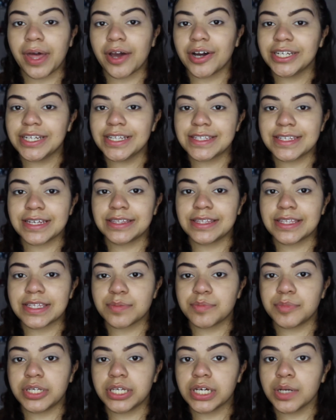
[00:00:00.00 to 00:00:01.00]
now going to take this
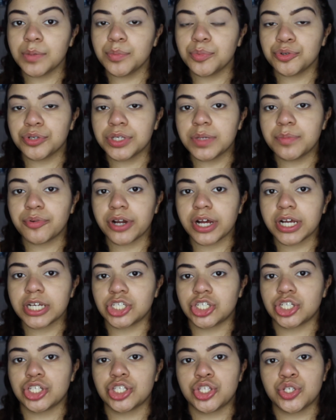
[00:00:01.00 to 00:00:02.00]
mini kabuki
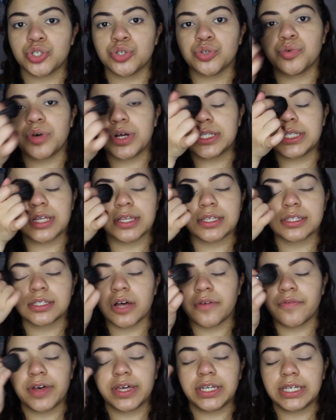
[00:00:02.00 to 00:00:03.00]
brush to dust
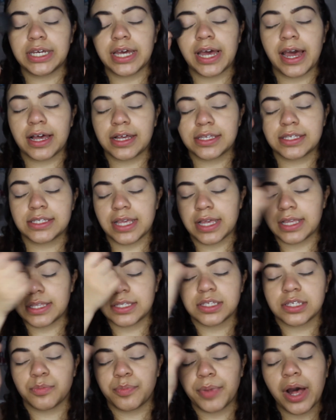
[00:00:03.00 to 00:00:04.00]
off any
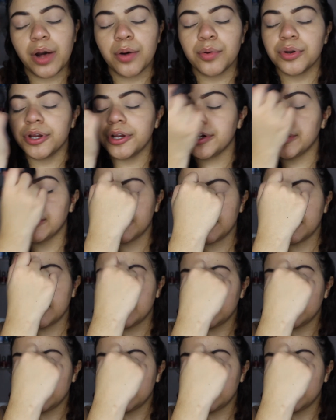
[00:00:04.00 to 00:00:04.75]
excess powder.